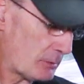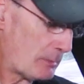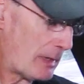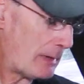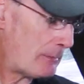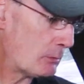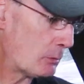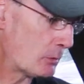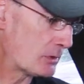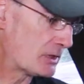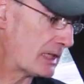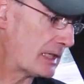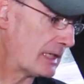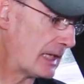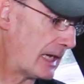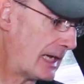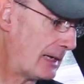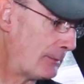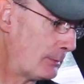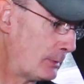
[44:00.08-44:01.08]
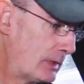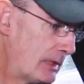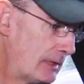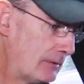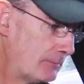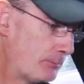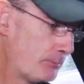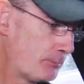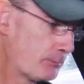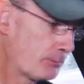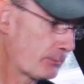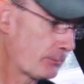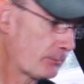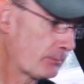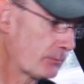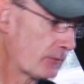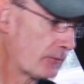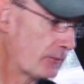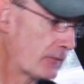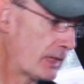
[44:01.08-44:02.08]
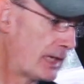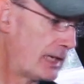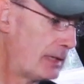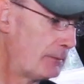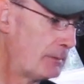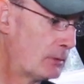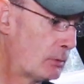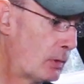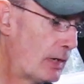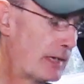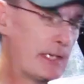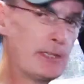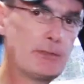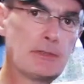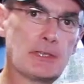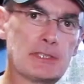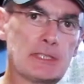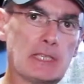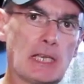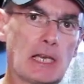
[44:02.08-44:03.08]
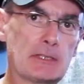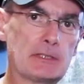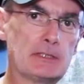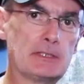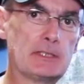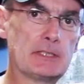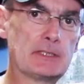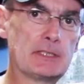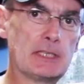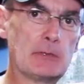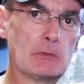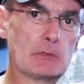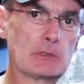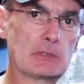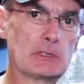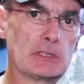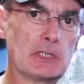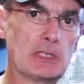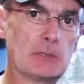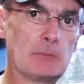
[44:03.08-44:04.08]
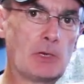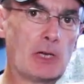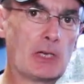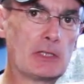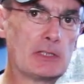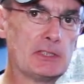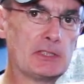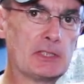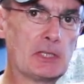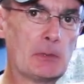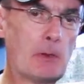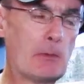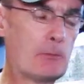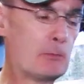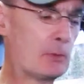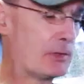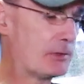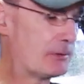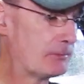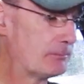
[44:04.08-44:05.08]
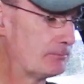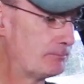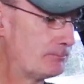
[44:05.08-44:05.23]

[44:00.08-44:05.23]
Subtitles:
maybe we'll see that happening. It'll be quite interesting actually to see what third parties come up with.